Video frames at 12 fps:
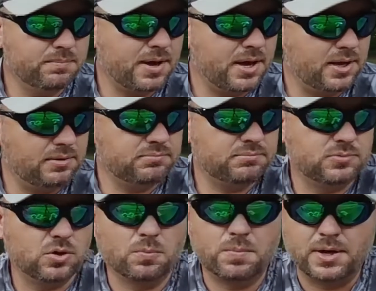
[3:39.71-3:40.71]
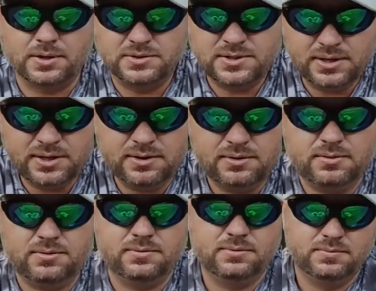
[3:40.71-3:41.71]
bait, no big
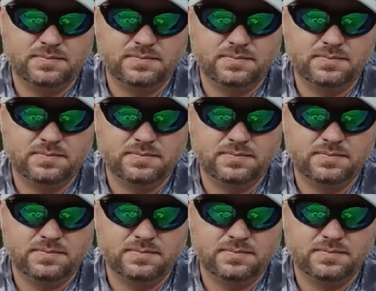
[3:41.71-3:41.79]
deal.